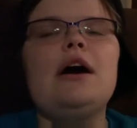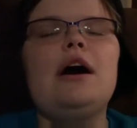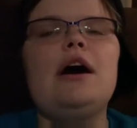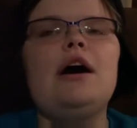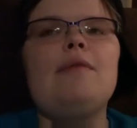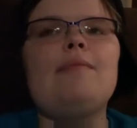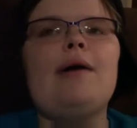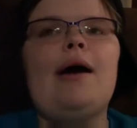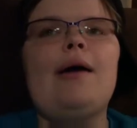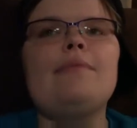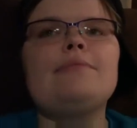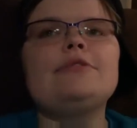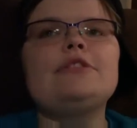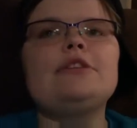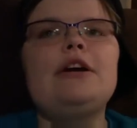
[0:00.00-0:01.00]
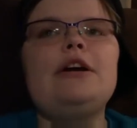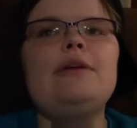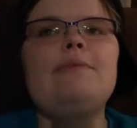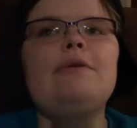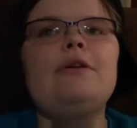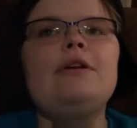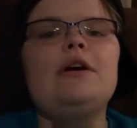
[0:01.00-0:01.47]
I'm sorry
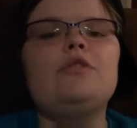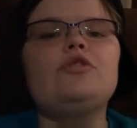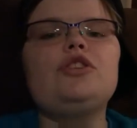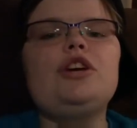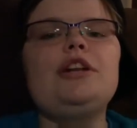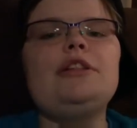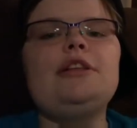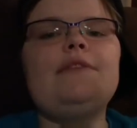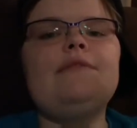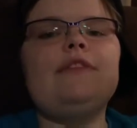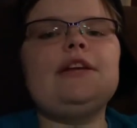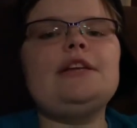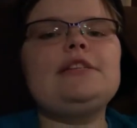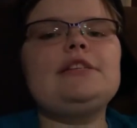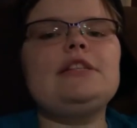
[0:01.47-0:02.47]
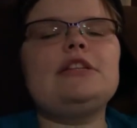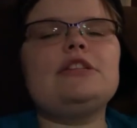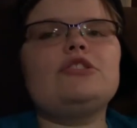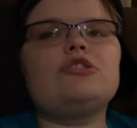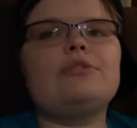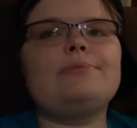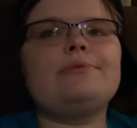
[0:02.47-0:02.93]
about it. I'll try to leave links in the
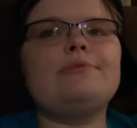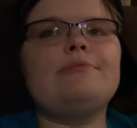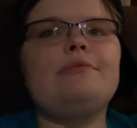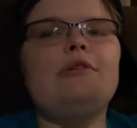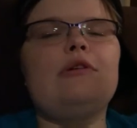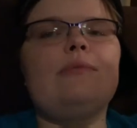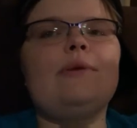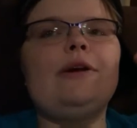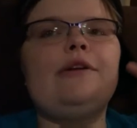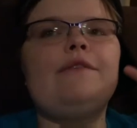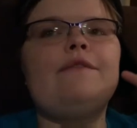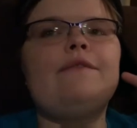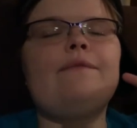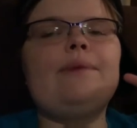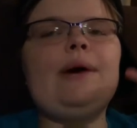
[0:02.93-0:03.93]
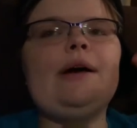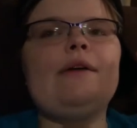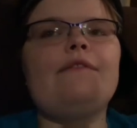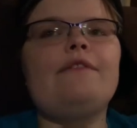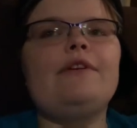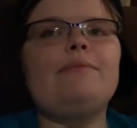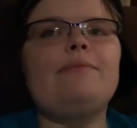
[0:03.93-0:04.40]
description below where you can buy a
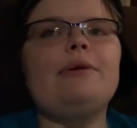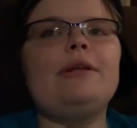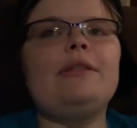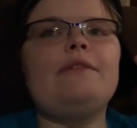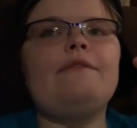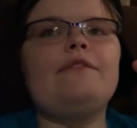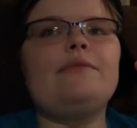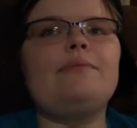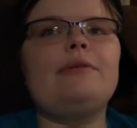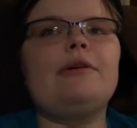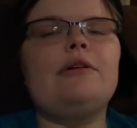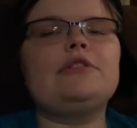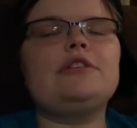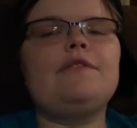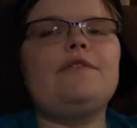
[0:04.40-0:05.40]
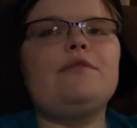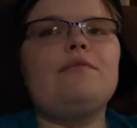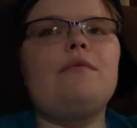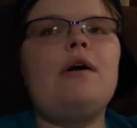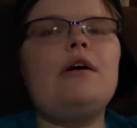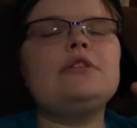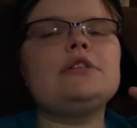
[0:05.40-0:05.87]
Fitbit, the Fitbit Alta if you
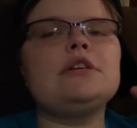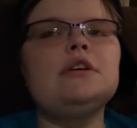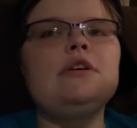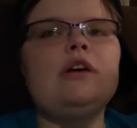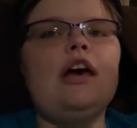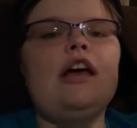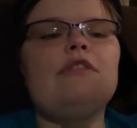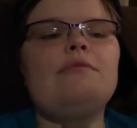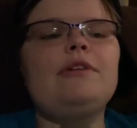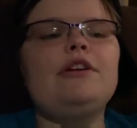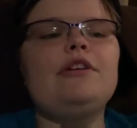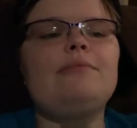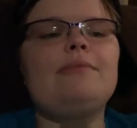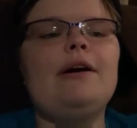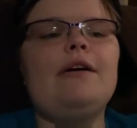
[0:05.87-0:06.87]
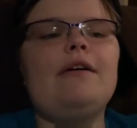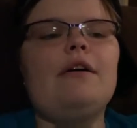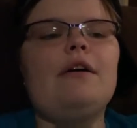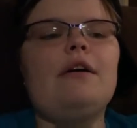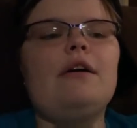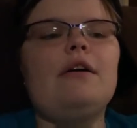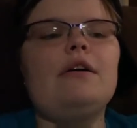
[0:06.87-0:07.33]
want, and where you can buy
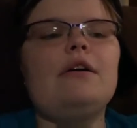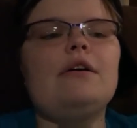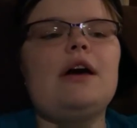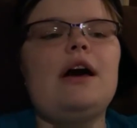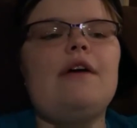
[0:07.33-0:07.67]
a